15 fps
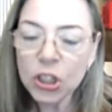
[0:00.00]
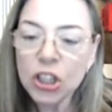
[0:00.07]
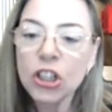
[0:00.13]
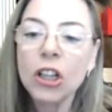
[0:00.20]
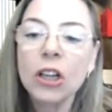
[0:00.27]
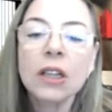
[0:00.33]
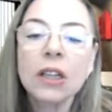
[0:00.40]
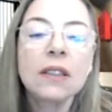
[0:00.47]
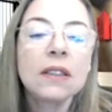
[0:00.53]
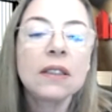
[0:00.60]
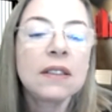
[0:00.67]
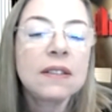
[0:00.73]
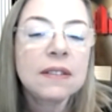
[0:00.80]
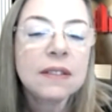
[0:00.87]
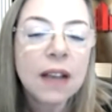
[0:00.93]
you look at the
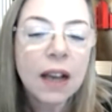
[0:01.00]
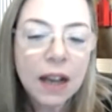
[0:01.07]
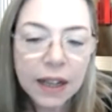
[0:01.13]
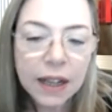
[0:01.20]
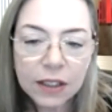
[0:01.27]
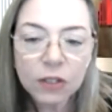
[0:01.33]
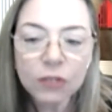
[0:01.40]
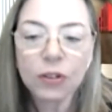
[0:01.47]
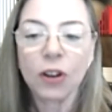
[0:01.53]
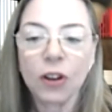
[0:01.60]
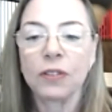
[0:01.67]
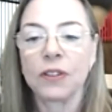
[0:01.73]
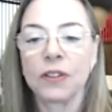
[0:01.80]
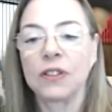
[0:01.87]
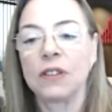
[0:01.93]
design of
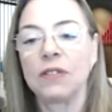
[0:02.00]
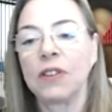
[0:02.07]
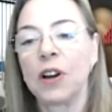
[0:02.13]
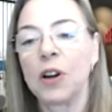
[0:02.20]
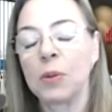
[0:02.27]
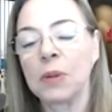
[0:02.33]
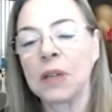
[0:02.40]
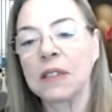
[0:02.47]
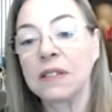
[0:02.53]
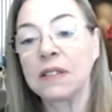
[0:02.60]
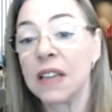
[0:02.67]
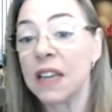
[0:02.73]
office environments.